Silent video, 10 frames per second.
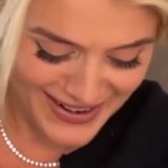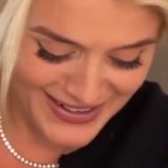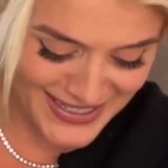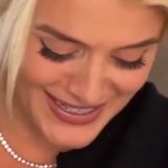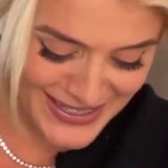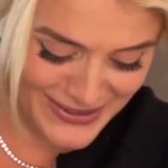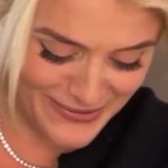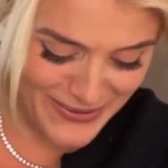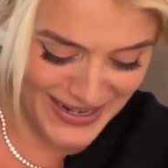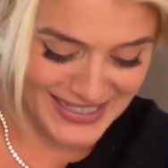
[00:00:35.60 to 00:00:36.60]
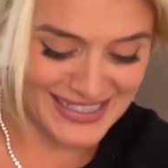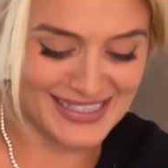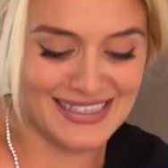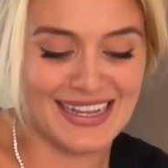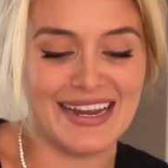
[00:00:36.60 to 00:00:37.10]
Just 1
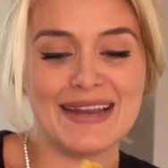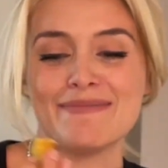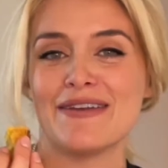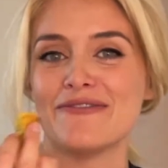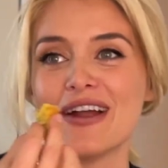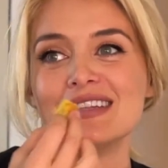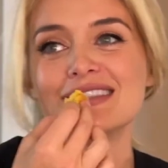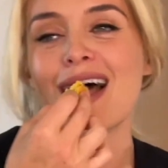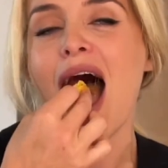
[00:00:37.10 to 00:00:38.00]
second, my friends.